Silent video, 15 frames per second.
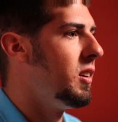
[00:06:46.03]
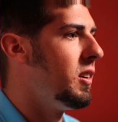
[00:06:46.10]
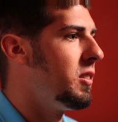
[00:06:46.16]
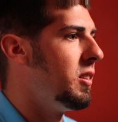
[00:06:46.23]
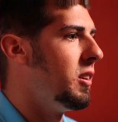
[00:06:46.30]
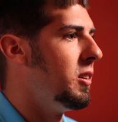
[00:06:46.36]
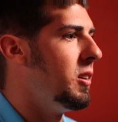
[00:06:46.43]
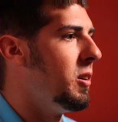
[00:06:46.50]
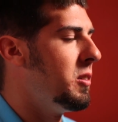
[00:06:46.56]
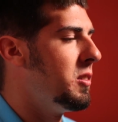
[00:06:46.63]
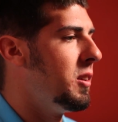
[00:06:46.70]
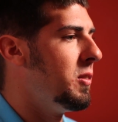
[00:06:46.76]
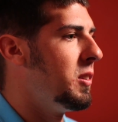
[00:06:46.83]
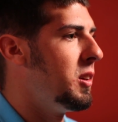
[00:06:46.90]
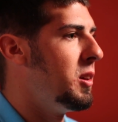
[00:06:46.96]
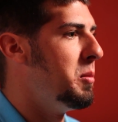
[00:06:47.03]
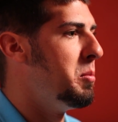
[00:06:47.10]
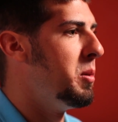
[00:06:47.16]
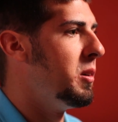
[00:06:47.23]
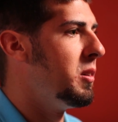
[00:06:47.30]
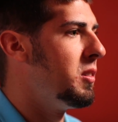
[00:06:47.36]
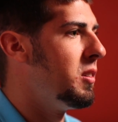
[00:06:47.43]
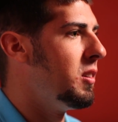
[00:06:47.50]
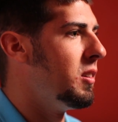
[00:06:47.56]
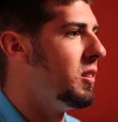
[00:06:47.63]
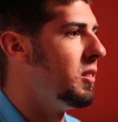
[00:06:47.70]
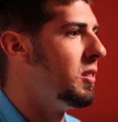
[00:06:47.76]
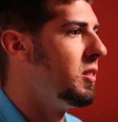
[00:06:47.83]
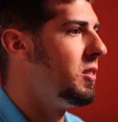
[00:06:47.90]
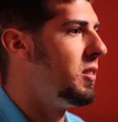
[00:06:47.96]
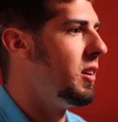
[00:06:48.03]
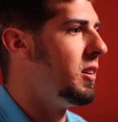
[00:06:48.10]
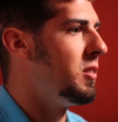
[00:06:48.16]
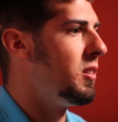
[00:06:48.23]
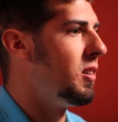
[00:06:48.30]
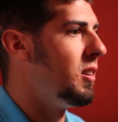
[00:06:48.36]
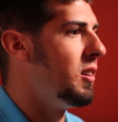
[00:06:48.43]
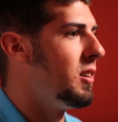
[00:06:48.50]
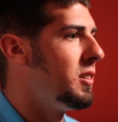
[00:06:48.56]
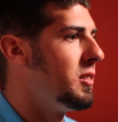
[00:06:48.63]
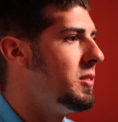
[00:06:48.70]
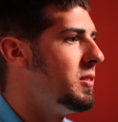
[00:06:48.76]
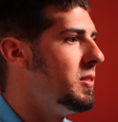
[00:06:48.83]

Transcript: just know you always have to keep pushing and stay strong.